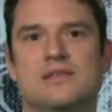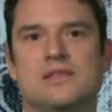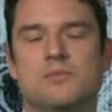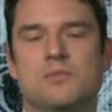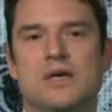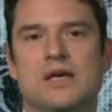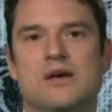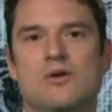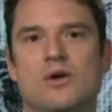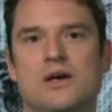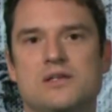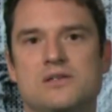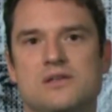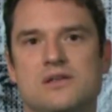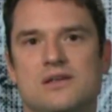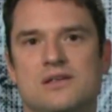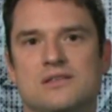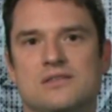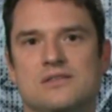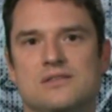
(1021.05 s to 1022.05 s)
big
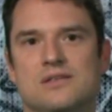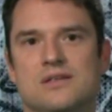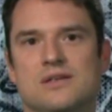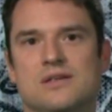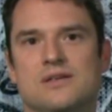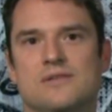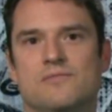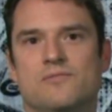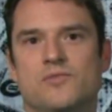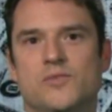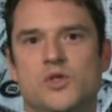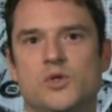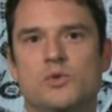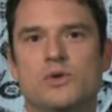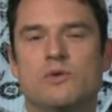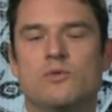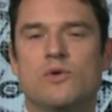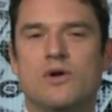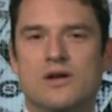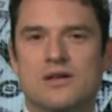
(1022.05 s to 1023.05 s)
question is, do
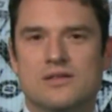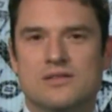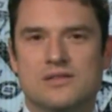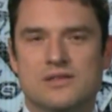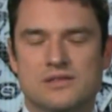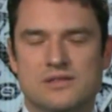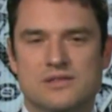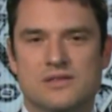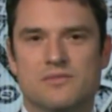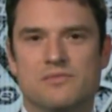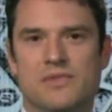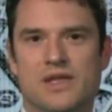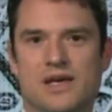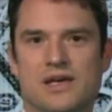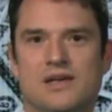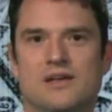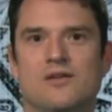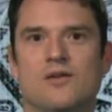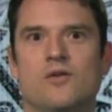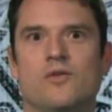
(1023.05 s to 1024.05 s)
we want a system that
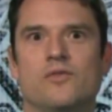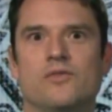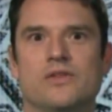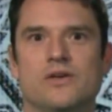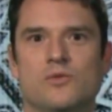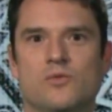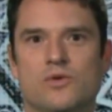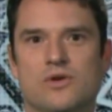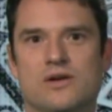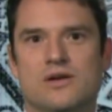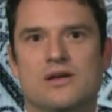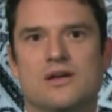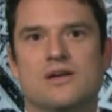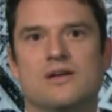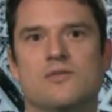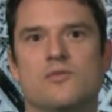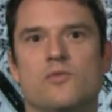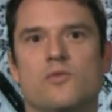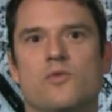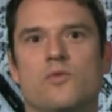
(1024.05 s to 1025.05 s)
can only work
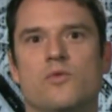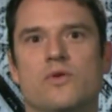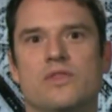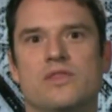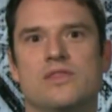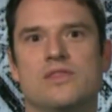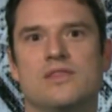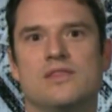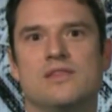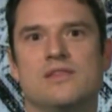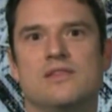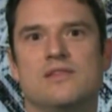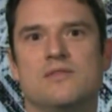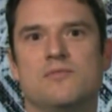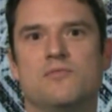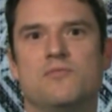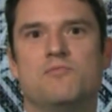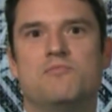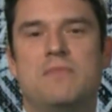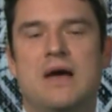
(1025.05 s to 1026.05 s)
with
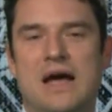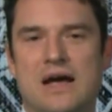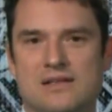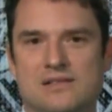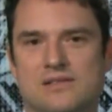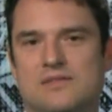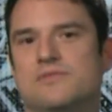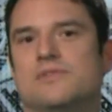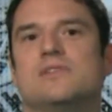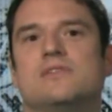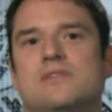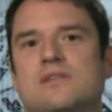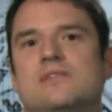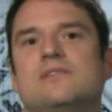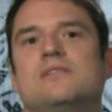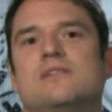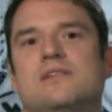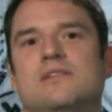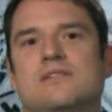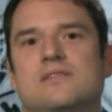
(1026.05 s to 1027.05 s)
massive
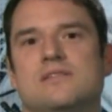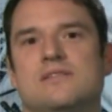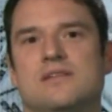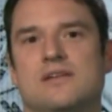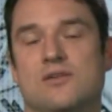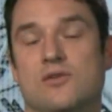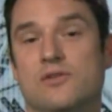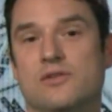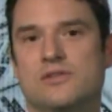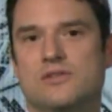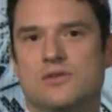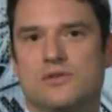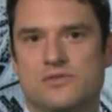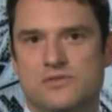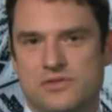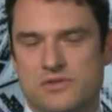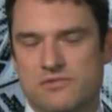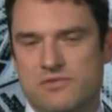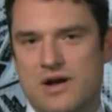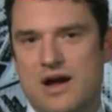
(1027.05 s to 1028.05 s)
assistance, that can only sort of
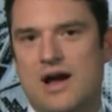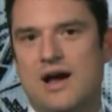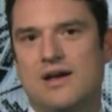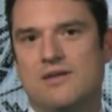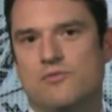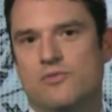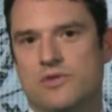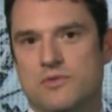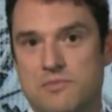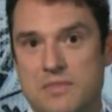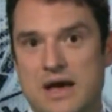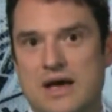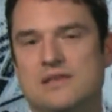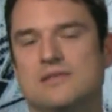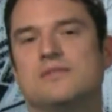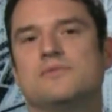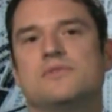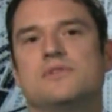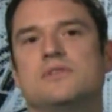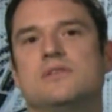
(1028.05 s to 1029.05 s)
survive with
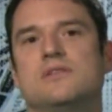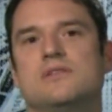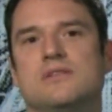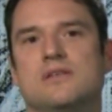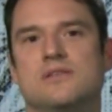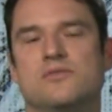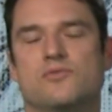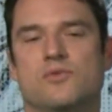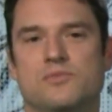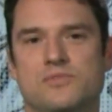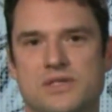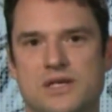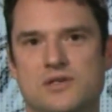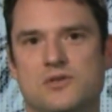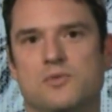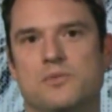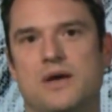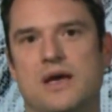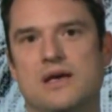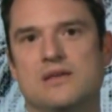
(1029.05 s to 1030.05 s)
massive assistance from
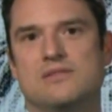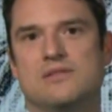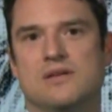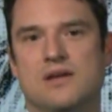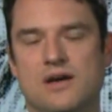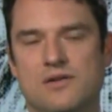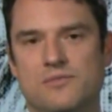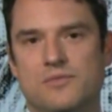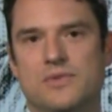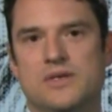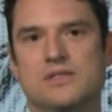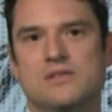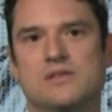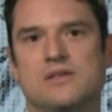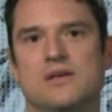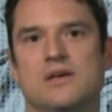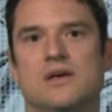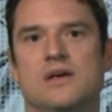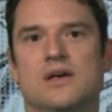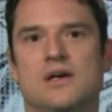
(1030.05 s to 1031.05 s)
central banks and governments,
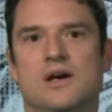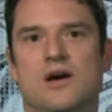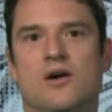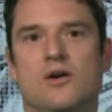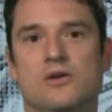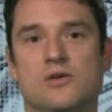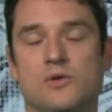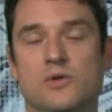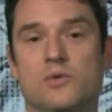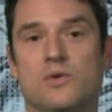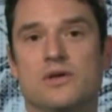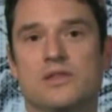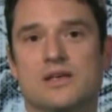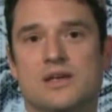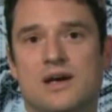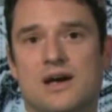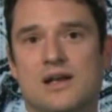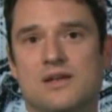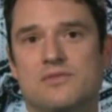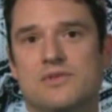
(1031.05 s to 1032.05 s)
or do we want the
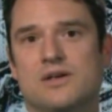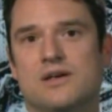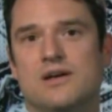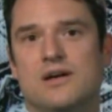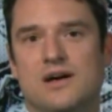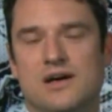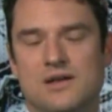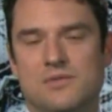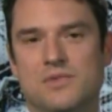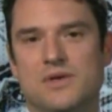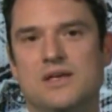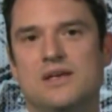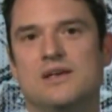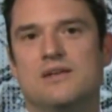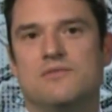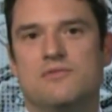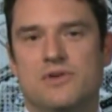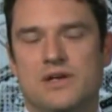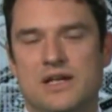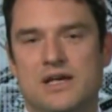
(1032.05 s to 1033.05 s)
kind of economy
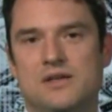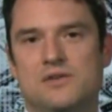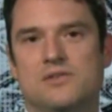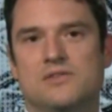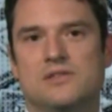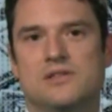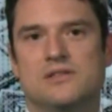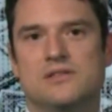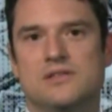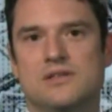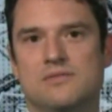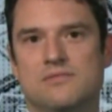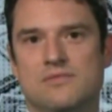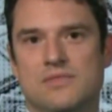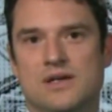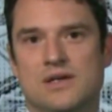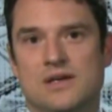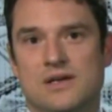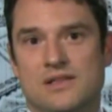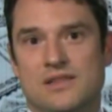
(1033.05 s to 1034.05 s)
and financial system
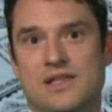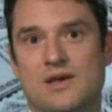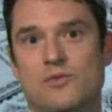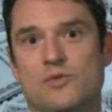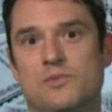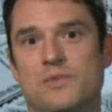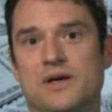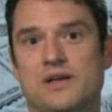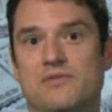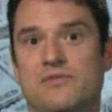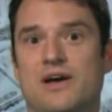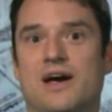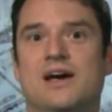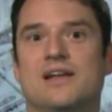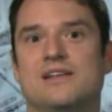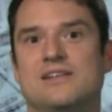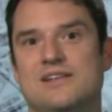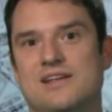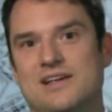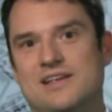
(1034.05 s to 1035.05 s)
that we might have
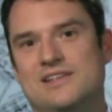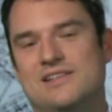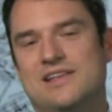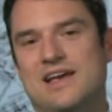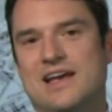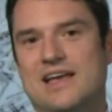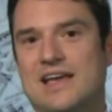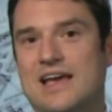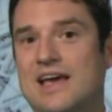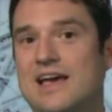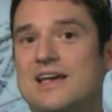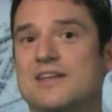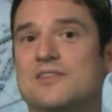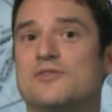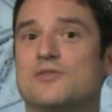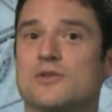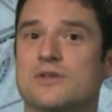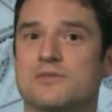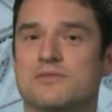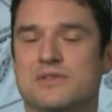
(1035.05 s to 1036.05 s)
had in
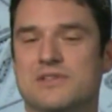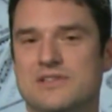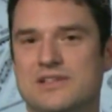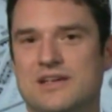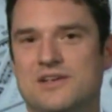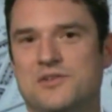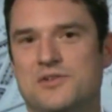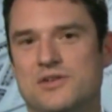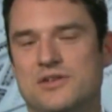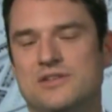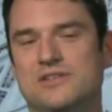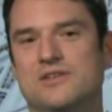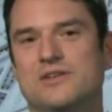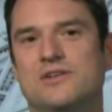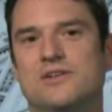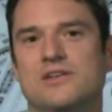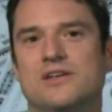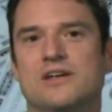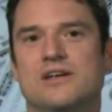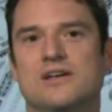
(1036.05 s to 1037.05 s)
decades or even centuries
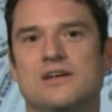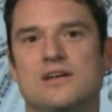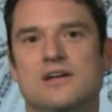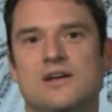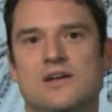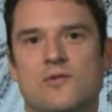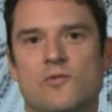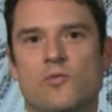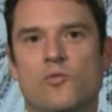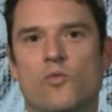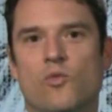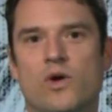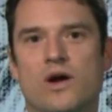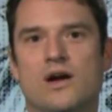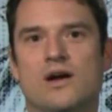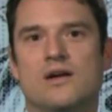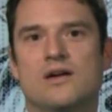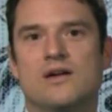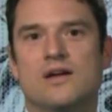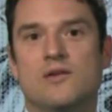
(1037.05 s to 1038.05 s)
earlier,
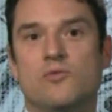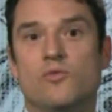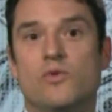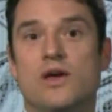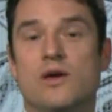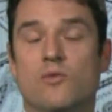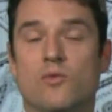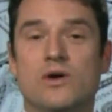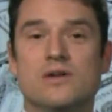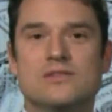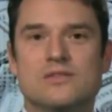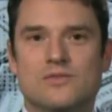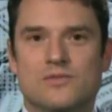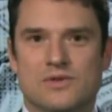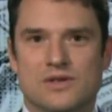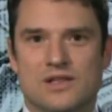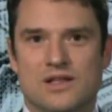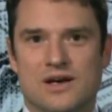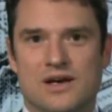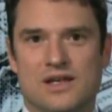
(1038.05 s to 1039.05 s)
where it wasn't
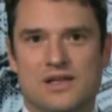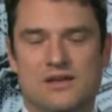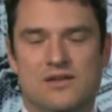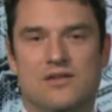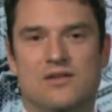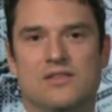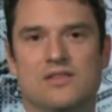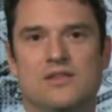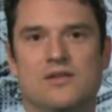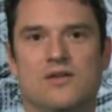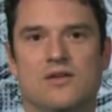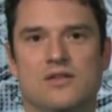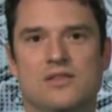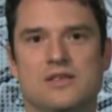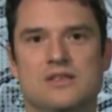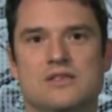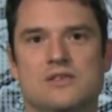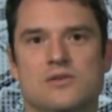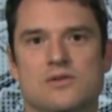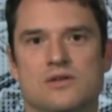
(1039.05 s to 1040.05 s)
reliant on
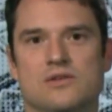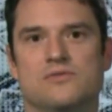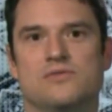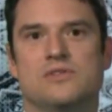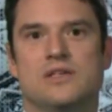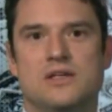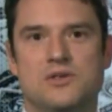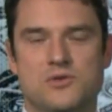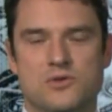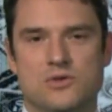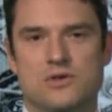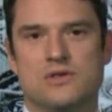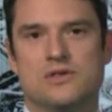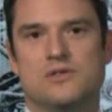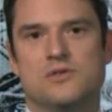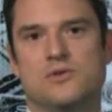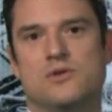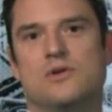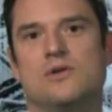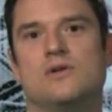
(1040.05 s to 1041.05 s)
this sort of central
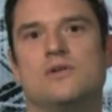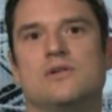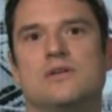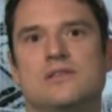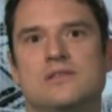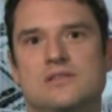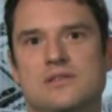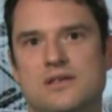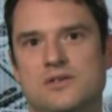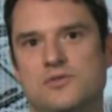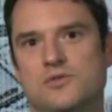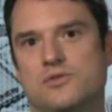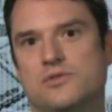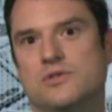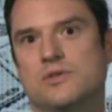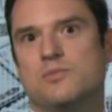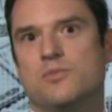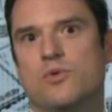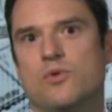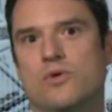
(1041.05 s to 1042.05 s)
control and central
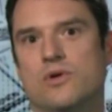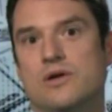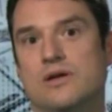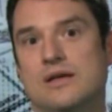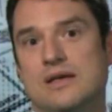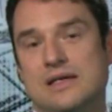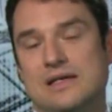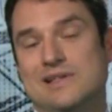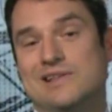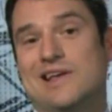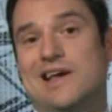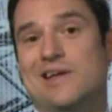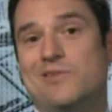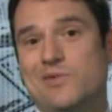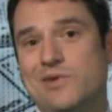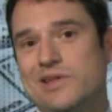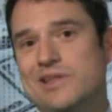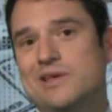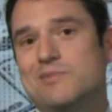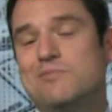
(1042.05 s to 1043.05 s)
support and
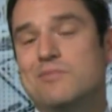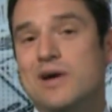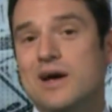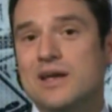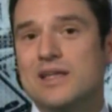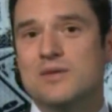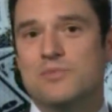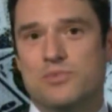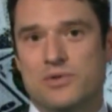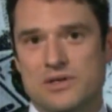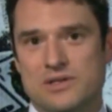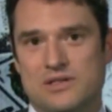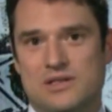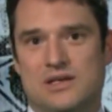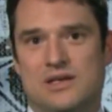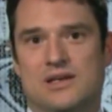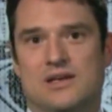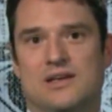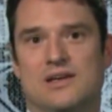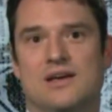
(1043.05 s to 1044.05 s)
really money
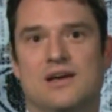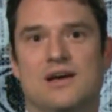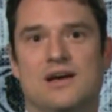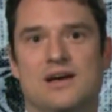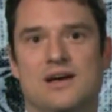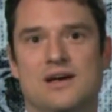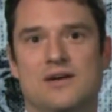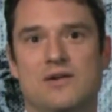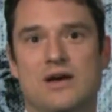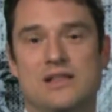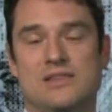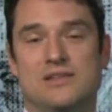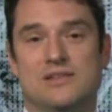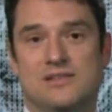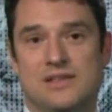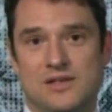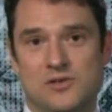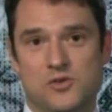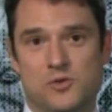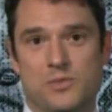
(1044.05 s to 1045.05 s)
printing at the
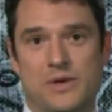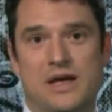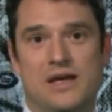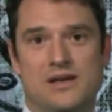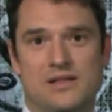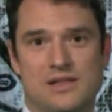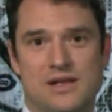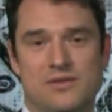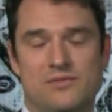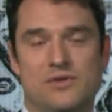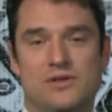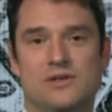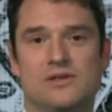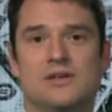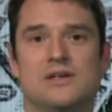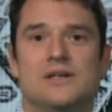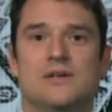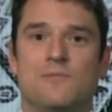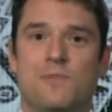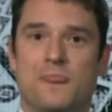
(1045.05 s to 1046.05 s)
central bank level
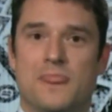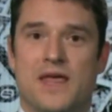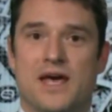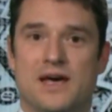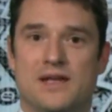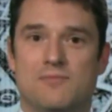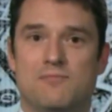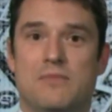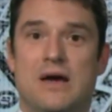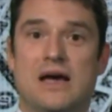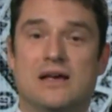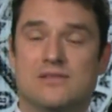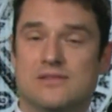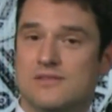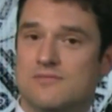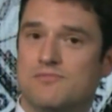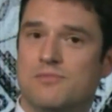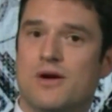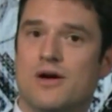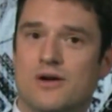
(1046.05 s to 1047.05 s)
and
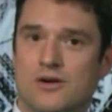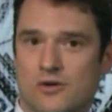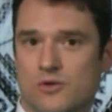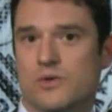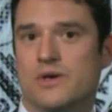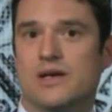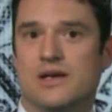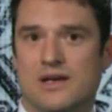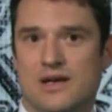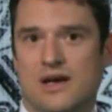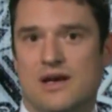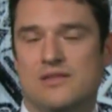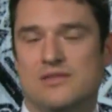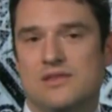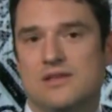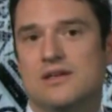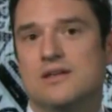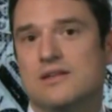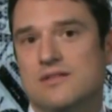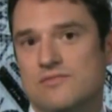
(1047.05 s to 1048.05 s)
massive borrowing at
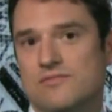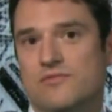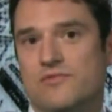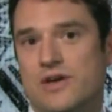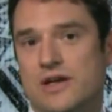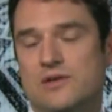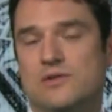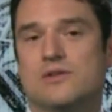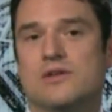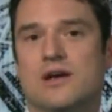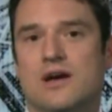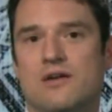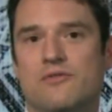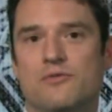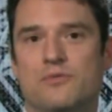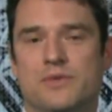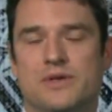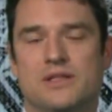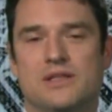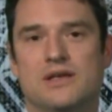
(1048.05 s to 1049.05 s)
the federal
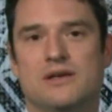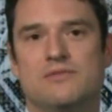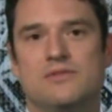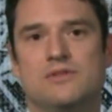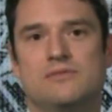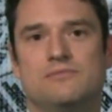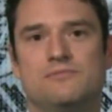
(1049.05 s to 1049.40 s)
government level?